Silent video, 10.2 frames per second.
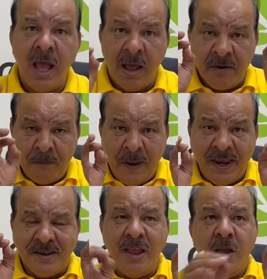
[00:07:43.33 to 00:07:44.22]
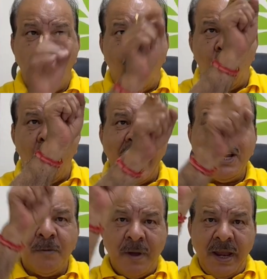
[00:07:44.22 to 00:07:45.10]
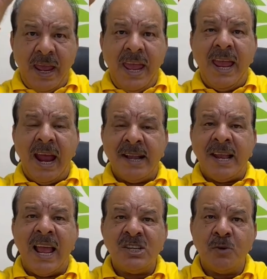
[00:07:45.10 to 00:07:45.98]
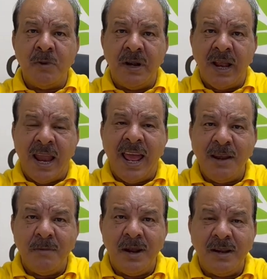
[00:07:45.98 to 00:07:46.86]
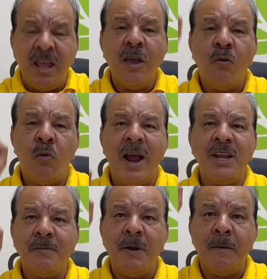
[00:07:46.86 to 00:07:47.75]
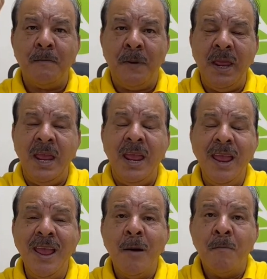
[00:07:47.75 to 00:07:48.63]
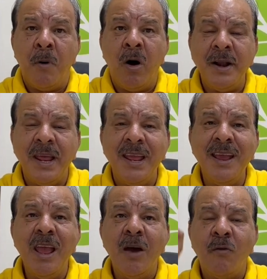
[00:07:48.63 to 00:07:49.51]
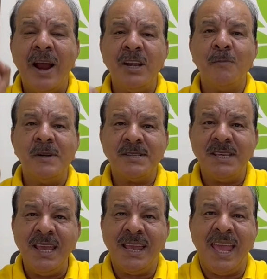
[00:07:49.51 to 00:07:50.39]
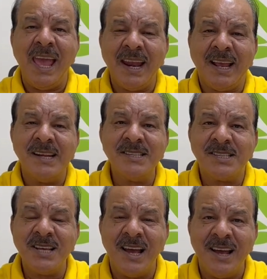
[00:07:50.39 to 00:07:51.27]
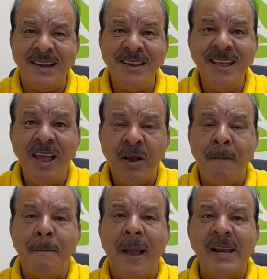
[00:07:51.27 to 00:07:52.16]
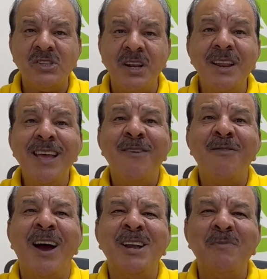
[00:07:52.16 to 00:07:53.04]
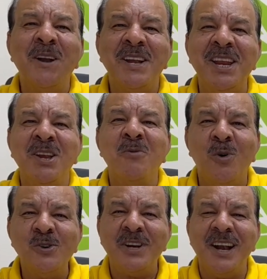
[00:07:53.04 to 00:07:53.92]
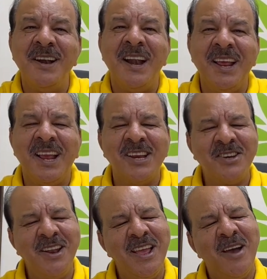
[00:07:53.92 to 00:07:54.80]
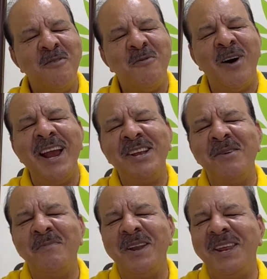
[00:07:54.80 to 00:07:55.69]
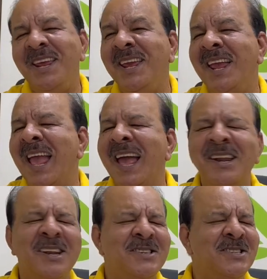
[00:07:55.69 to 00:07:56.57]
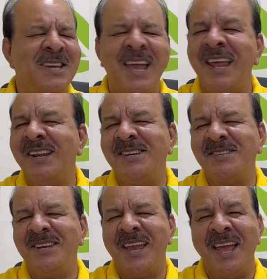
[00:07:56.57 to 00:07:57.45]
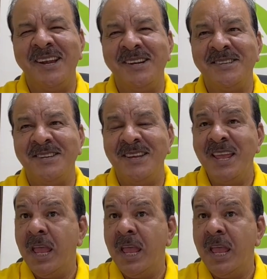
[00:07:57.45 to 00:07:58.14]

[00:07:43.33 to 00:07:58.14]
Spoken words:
I repeat, vitamin A, attachment, alignment, vitamin B, bonding, vitamin C, care, concern, compassion, vitamin D, devotion and dedication, vitamin E, energy, energy, energy.